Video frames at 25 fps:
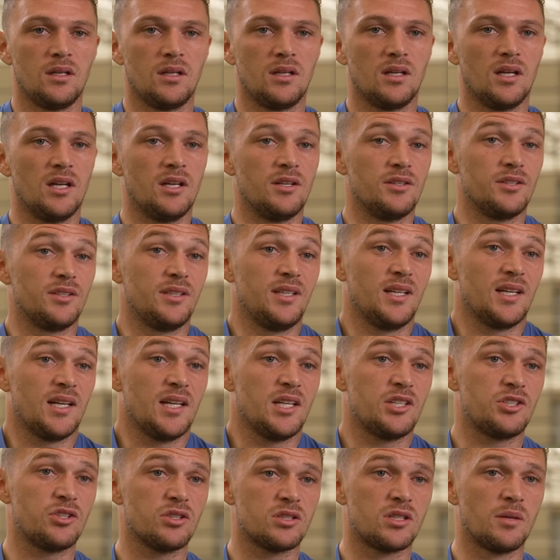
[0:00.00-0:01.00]
And yeah,
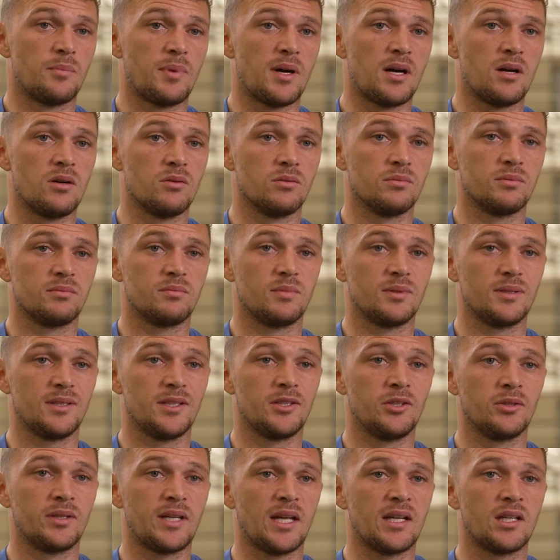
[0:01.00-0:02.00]
it's just about
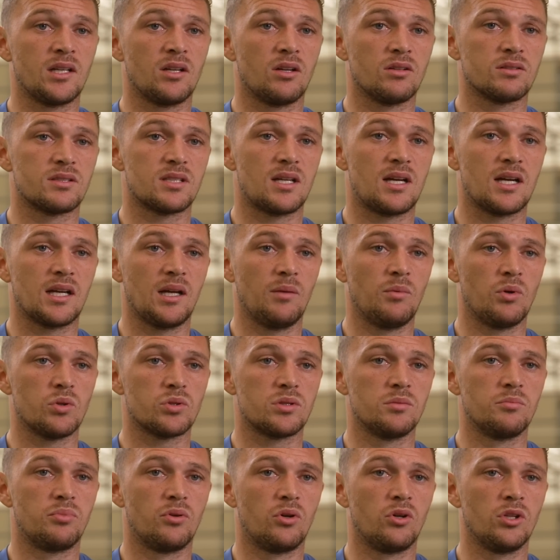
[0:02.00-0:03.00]
getting on target most
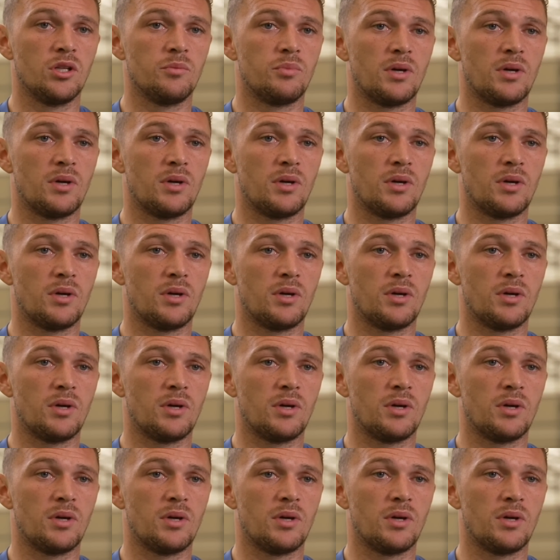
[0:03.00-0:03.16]
importantly.